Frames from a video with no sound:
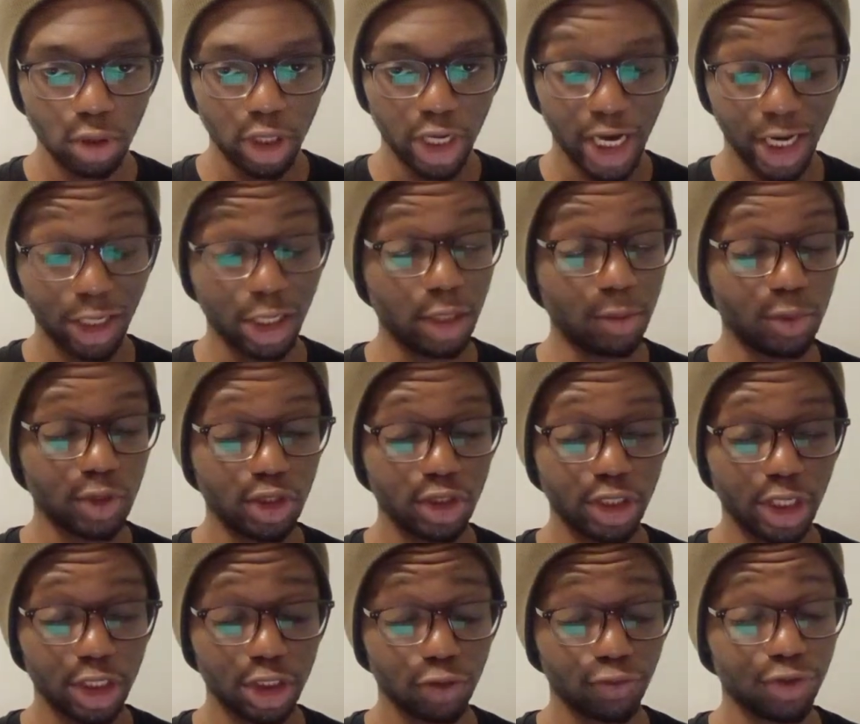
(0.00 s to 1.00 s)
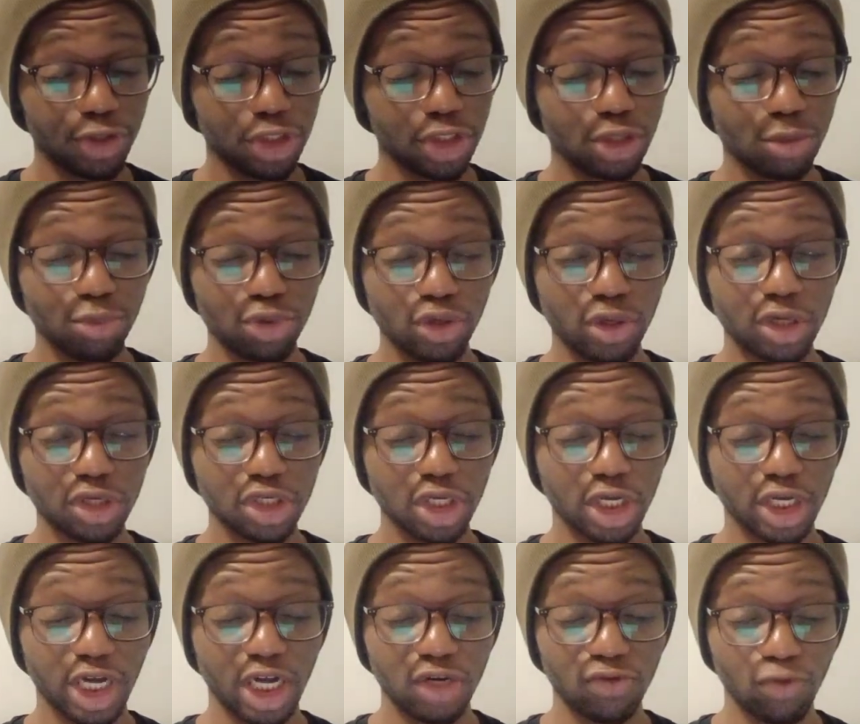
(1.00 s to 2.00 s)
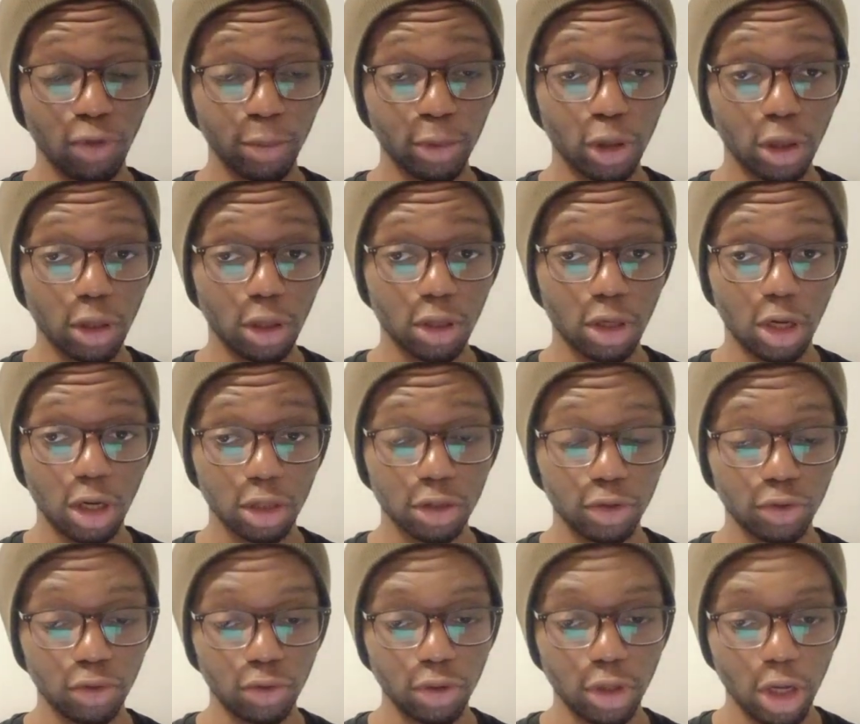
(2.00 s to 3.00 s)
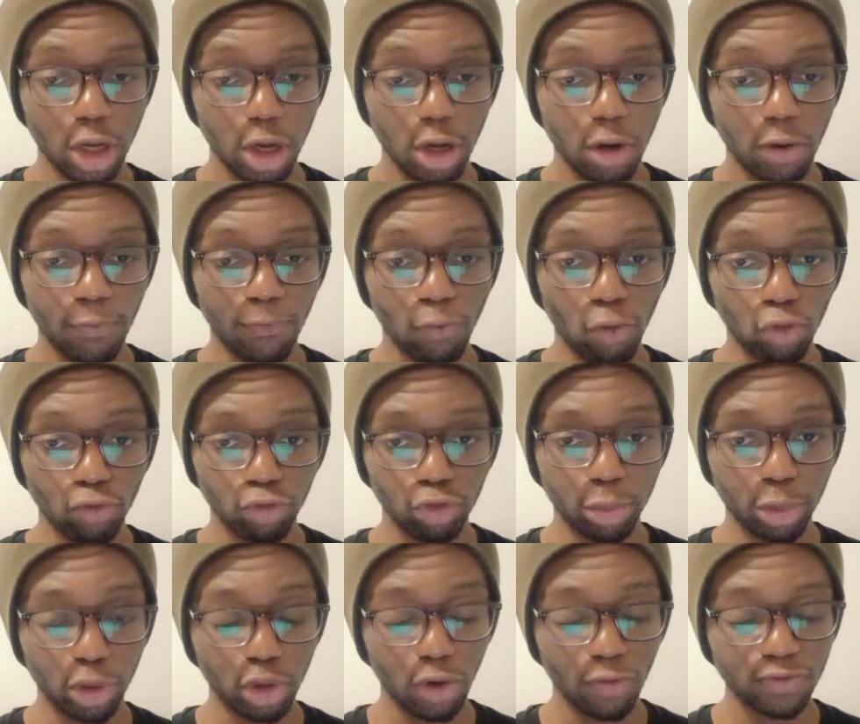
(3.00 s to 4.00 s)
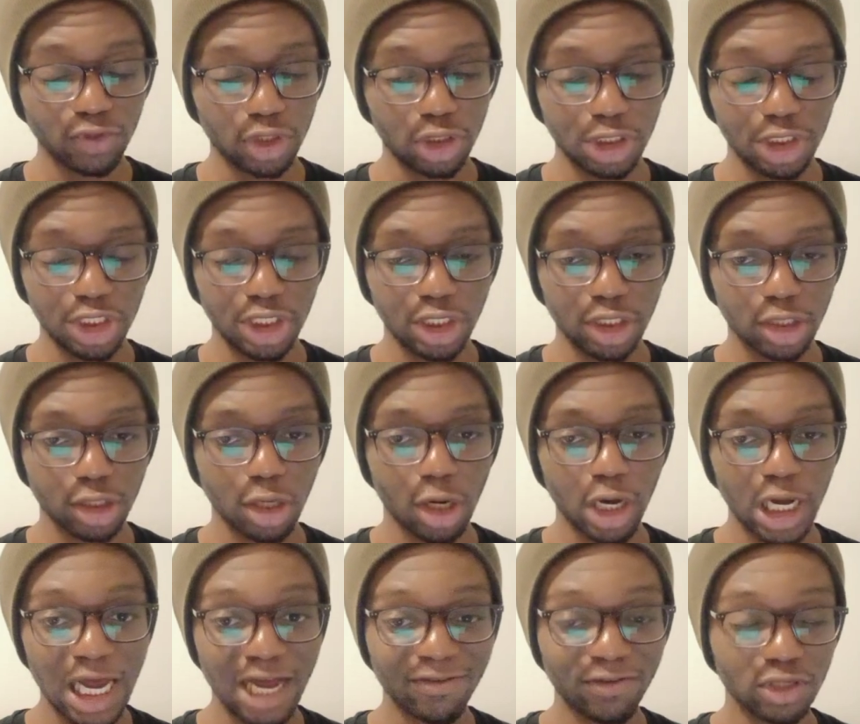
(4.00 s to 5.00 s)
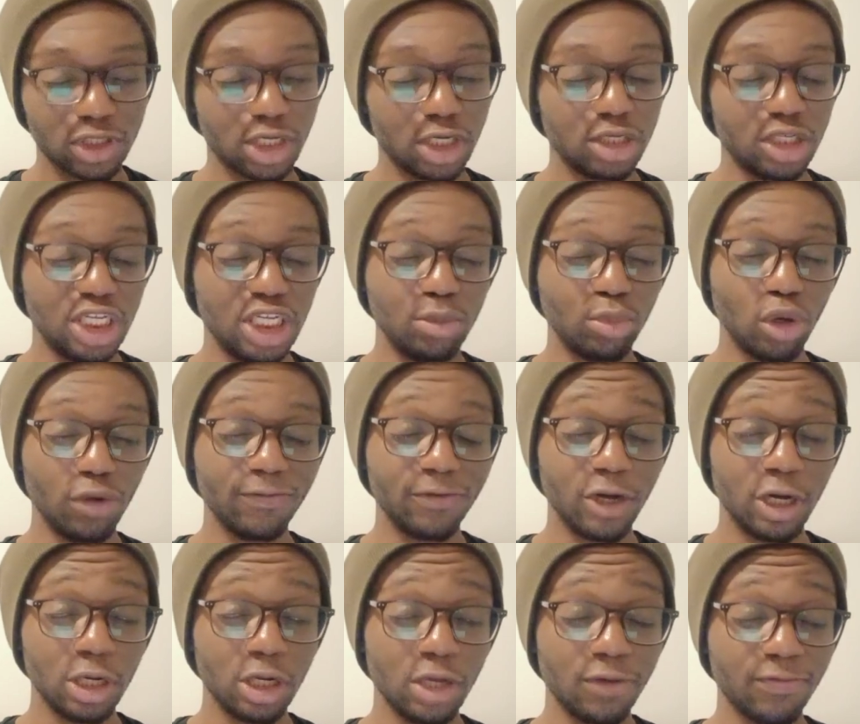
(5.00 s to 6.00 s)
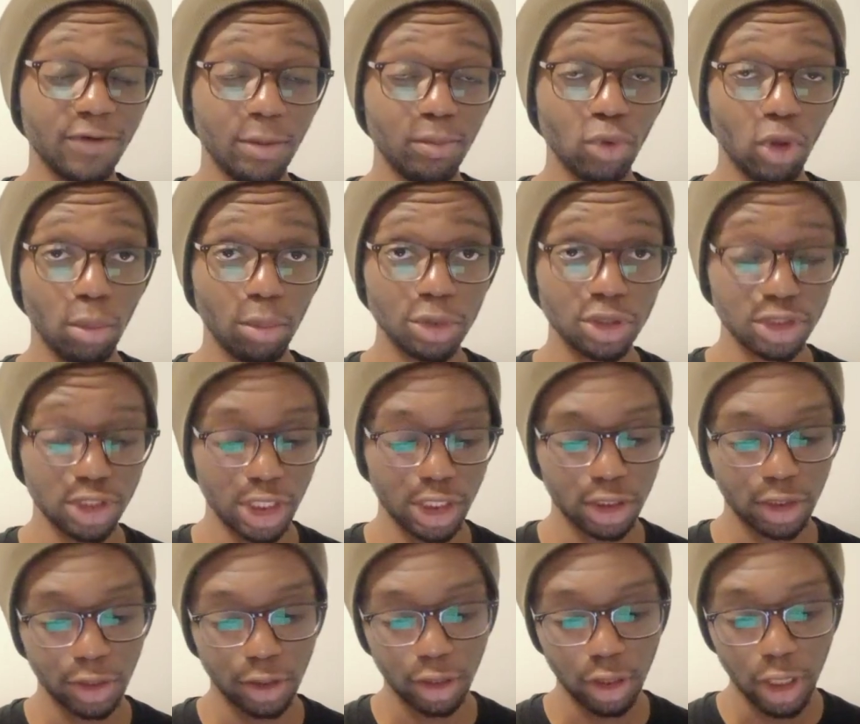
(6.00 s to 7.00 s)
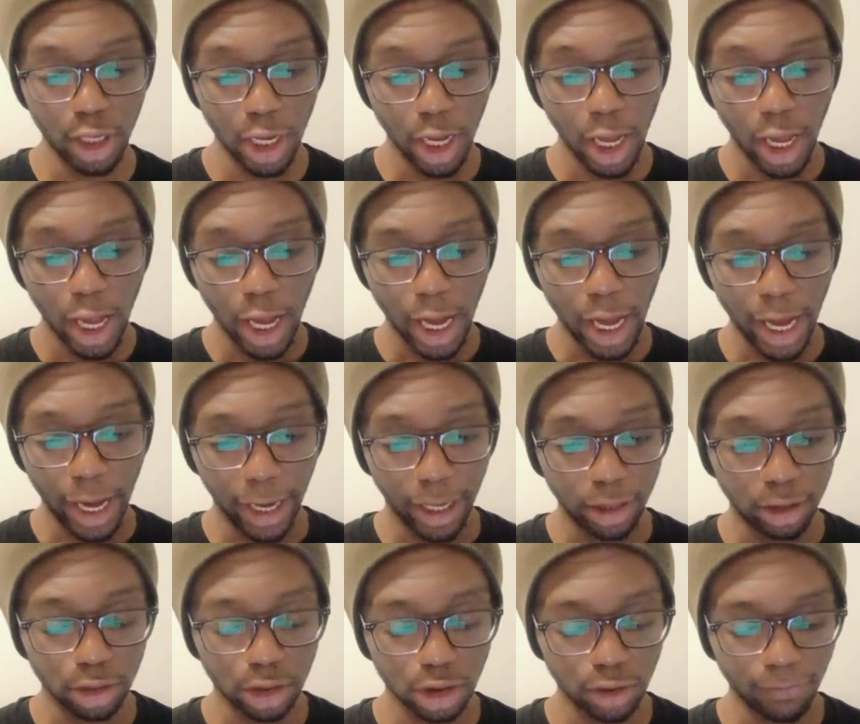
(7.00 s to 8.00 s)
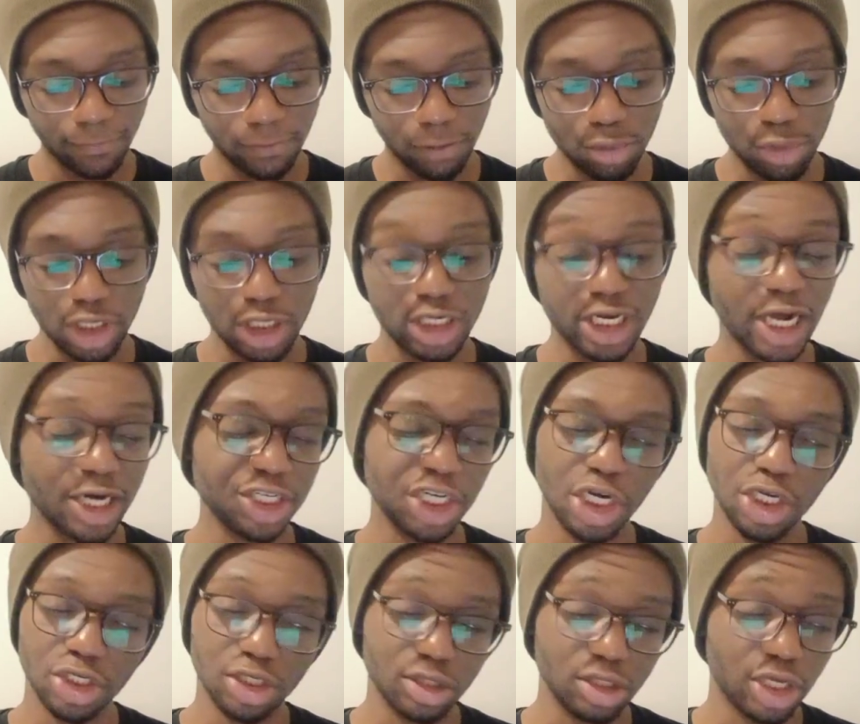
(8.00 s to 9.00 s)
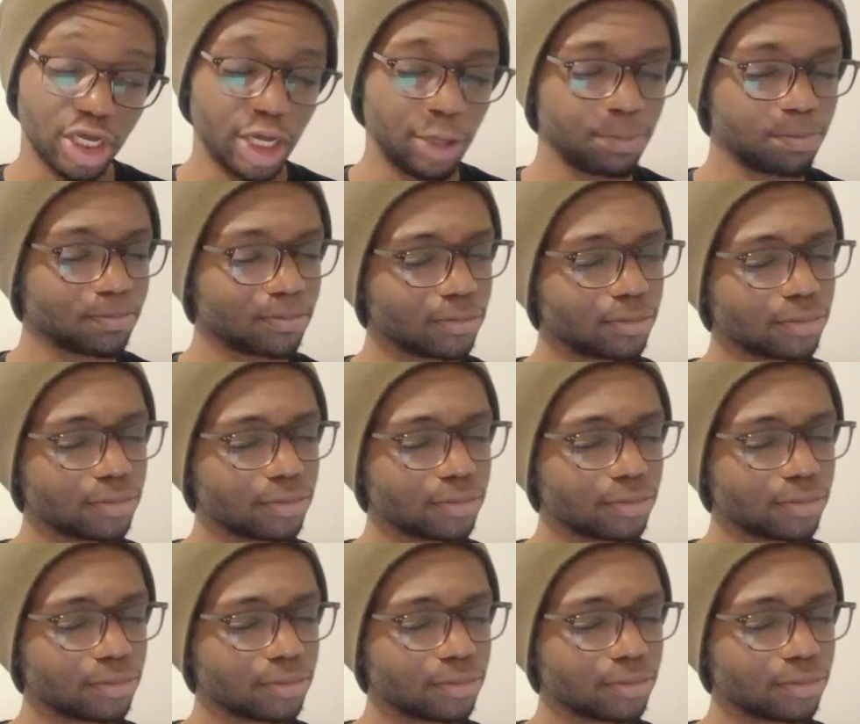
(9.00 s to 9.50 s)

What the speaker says: Hakim Ziyech, Christian Pulisic, and Romelu Lukaku for Ruben Loftus-Cheek, Kai Havertz, and Timo Werner, if I'm not mistaken. And for me, that changed the game